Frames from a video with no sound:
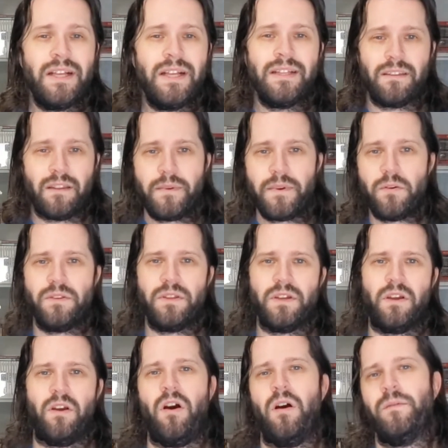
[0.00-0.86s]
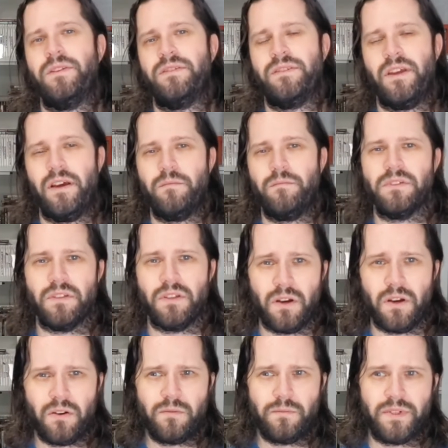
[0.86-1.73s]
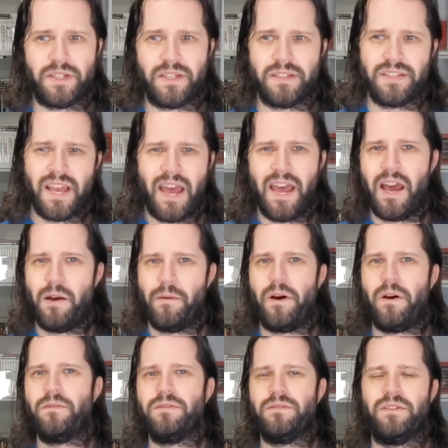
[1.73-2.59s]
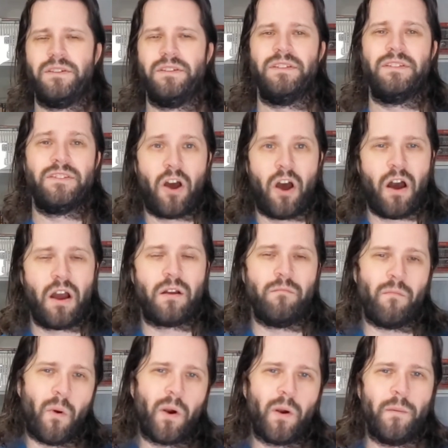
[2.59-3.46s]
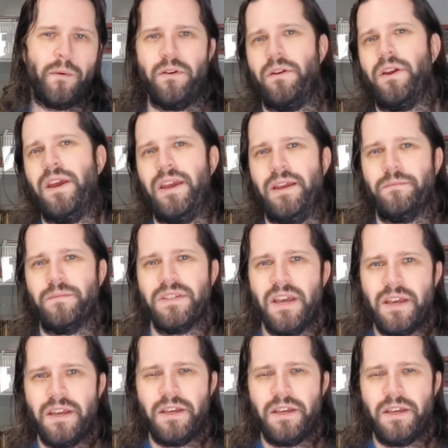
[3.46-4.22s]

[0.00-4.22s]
let me know in the comments down below, because I'm always looking to talk more about games.